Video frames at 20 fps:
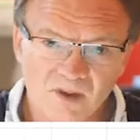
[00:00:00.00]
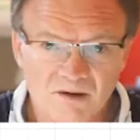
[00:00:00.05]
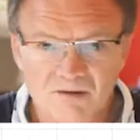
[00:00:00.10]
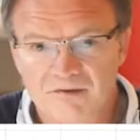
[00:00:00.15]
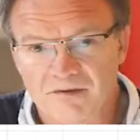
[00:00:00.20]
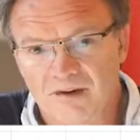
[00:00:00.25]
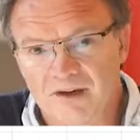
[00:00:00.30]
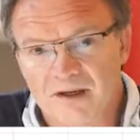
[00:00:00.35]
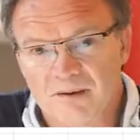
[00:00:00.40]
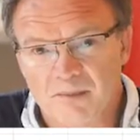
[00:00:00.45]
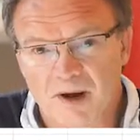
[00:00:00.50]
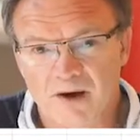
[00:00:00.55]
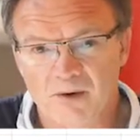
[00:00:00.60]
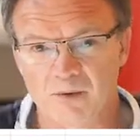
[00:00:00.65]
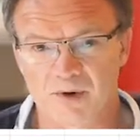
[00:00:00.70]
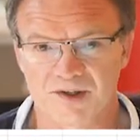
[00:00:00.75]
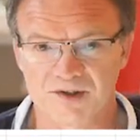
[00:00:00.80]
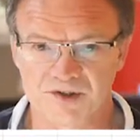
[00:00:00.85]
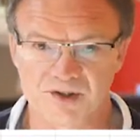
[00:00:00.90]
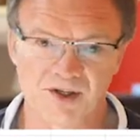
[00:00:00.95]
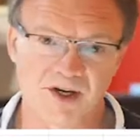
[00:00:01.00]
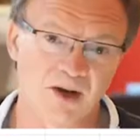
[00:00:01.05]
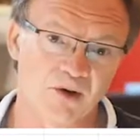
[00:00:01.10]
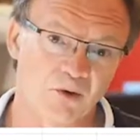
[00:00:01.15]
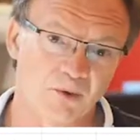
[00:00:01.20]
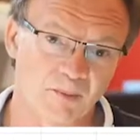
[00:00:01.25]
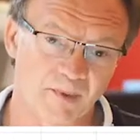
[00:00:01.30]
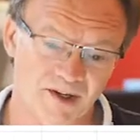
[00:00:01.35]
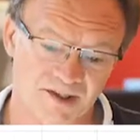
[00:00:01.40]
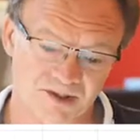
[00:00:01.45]
fill in my questionnaire
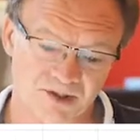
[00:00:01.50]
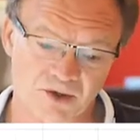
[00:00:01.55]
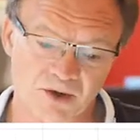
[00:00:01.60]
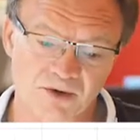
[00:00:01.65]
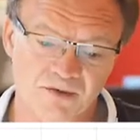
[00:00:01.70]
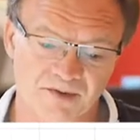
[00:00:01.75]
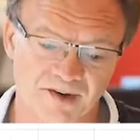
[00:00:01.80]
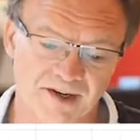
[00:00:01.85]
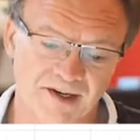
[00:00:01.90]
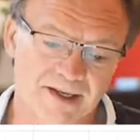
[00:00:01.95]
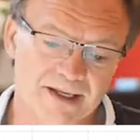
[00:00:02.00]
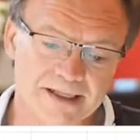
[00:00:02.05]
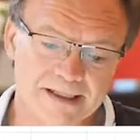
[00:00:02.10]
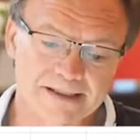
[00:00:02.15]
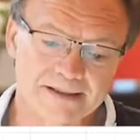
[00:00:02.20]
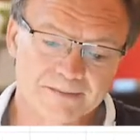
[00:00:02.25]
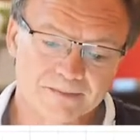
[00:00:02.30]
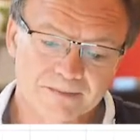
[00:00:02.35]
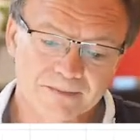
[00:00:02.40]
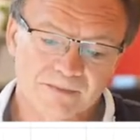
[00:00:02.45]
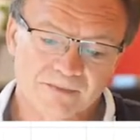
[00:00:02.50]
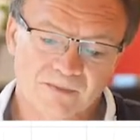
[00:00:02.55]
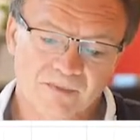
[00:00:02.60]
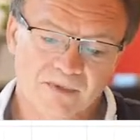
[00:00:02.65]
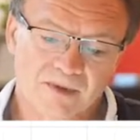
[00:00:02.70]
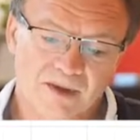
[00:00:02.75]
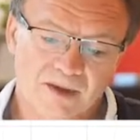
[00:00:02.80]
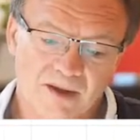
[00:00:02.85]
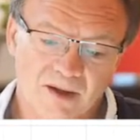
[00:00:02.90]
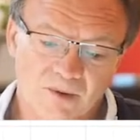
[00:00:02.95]
or my survey.
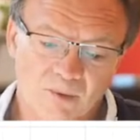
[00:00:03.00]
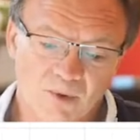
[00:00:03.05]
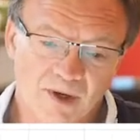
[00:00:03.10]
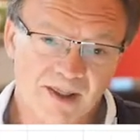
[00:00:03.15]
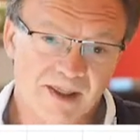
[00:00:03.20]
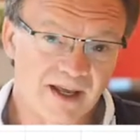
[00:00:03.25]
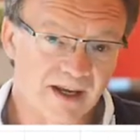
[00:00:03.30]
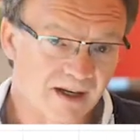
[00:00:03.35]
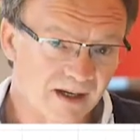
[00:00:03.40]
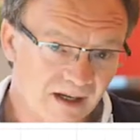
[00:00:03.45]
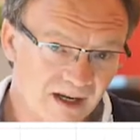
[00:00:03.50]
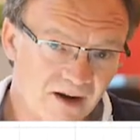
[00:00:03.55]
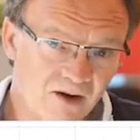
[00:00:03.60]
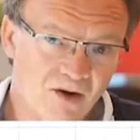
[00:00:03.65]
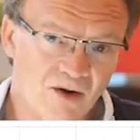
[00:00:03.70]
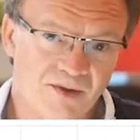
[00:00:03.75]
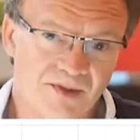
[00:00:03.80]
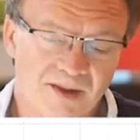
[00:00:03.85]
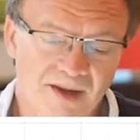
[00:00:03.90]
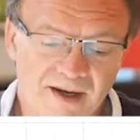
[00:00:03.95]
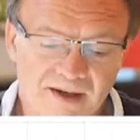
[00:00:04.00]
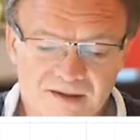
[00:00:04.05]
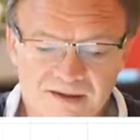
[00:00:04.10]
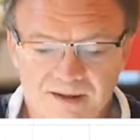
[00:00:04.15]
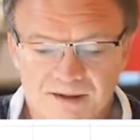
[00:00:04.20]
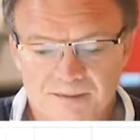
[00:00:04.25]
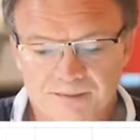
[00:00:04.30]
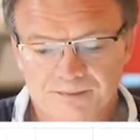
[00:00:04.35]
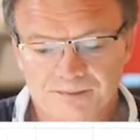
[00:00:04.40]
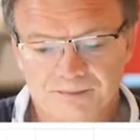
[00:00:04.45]
When they click on
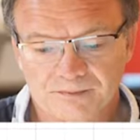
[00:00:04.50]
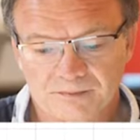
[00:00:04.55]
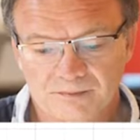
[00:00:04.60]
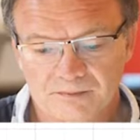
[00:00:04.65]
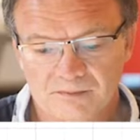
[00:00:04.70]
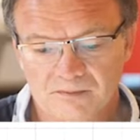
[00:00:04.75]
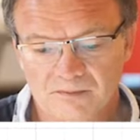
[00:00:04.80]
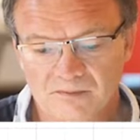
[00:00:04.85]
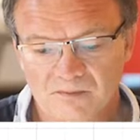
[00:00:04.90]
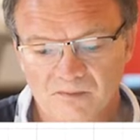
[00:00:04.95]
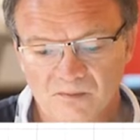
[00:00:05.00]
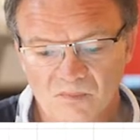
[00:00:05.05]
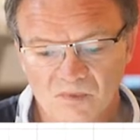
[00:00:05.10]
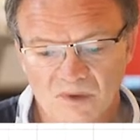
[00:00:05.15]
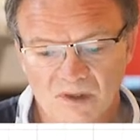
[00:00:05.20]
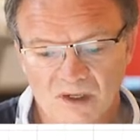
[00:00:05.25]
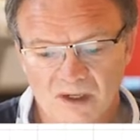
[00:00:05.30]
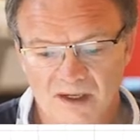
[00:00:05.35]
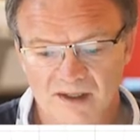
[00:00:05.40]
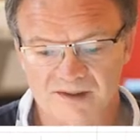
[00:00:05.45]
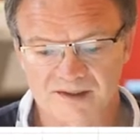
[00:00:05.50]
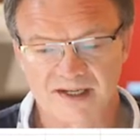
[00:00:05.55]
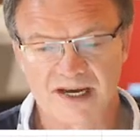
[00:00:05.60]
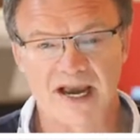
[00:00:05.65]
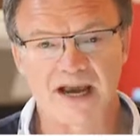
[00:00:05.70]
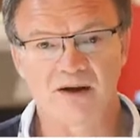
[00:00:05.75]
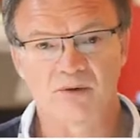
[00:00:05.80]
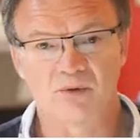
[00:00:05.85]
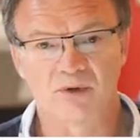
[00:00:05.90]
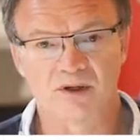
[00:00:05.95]
that, a
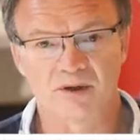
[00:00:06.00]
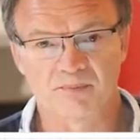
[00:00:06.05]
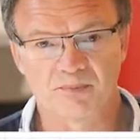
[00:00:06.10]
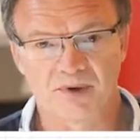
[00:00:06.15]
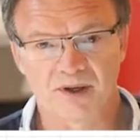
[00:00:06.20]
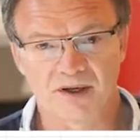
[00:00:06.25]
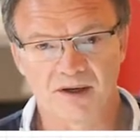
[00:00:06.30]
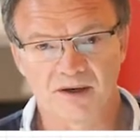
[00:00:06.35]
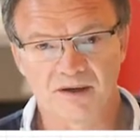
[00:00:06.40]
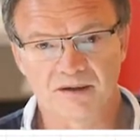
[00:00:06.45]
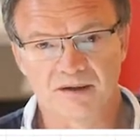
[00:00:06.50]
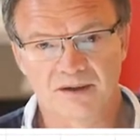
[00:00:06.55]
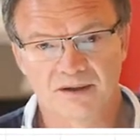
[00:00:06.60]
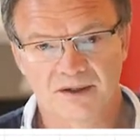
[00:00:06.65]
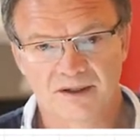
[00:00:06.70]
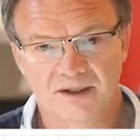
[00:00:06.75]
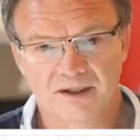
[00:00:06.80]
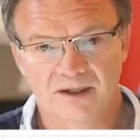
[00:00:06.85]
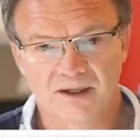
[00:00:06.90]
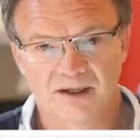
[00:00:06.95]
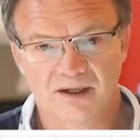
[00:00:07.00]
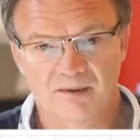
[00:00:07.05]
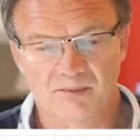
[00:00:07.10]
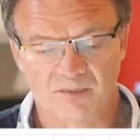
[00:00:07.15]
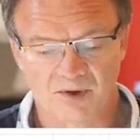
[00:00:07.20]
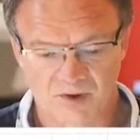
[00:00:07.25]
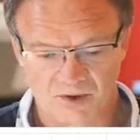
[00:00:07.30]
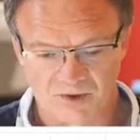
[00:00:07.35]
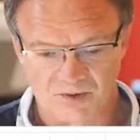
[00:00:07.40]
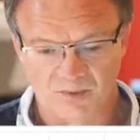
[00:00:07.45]
tag will appear,
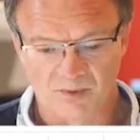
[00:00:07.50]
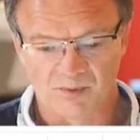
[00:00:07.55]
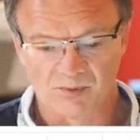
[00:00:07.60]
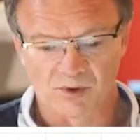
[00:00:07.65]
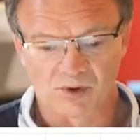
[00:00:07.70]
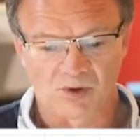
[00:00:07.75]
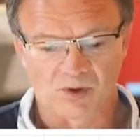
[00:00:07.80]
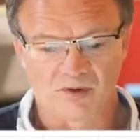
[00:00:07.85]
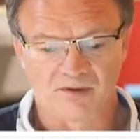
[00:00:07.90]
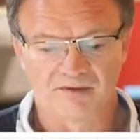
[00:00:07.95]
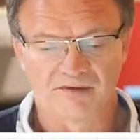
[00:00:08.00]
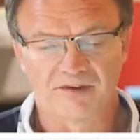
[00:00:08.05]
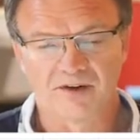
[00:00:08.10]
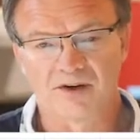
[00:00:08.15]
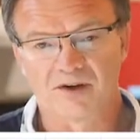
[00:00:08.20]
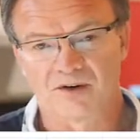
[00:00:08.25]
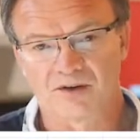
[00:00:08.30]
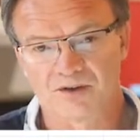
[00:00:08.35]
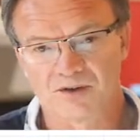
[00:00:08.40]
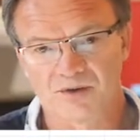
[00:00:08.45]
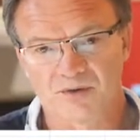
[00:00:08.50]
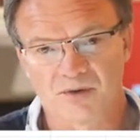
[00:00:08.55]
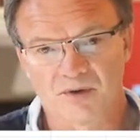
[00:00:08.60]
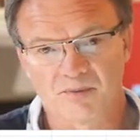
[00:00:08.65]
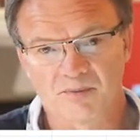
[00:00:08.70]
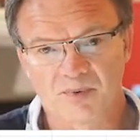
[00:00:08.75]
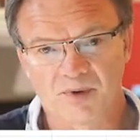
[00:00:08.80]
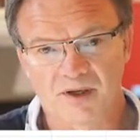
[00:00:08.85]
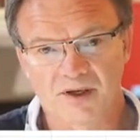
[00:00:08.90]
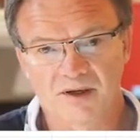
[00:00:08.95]
because we will configure it to
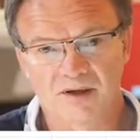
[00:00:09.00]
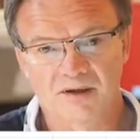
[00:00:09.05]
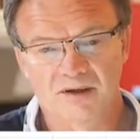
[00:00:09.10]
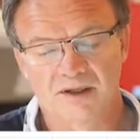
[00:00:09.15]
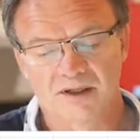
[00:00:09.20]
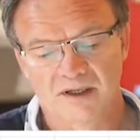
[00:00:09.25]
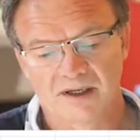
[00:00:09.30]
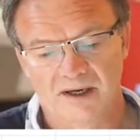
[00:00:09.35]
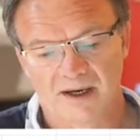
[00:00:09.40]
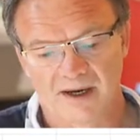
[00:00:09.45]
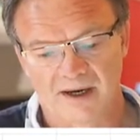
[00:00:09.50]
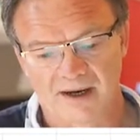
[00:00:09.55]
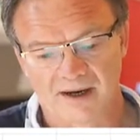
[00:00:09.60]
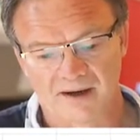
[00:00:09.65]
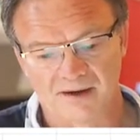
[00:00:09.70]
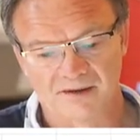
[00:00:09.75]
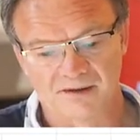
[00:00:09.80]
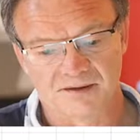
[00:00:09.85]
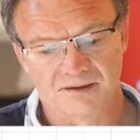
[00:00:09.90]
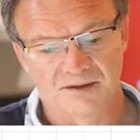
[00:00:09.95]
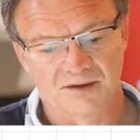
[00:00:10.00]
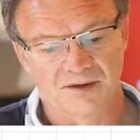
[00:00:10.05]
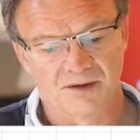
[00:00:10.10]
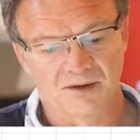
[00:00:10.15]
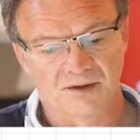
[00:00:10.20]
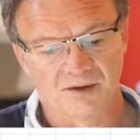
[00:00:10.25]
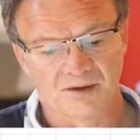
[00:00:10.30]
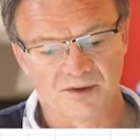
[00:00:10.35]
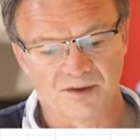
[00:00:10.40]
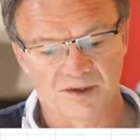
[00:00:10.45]
appear, and
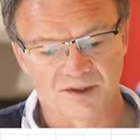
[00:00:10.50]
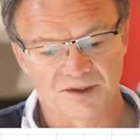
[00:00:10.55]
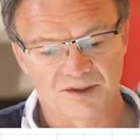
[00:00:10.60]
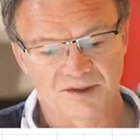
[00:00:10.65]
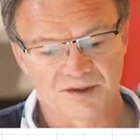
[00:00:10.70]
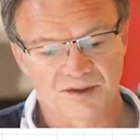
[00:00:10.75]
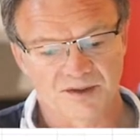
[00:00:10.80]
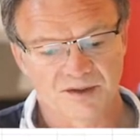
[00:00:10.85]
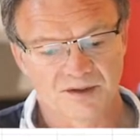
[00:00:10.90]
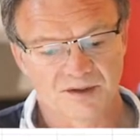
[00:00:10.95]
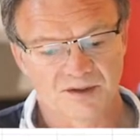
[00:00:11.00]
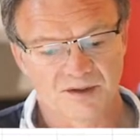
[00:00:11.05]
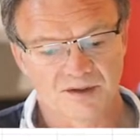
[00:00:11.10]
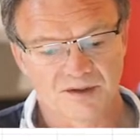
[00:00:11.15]
this